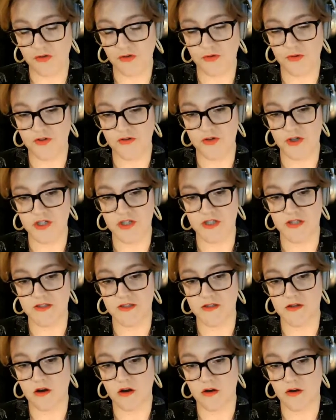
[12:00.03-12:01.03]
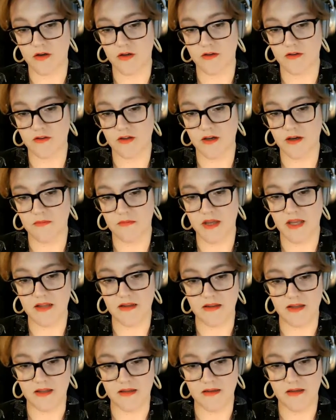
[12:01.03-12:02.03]
those restrictions aren't
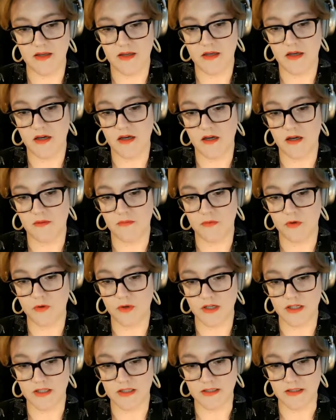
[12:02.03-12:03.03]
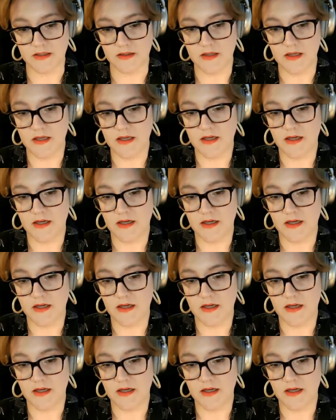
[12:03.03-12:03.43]
ended quickly.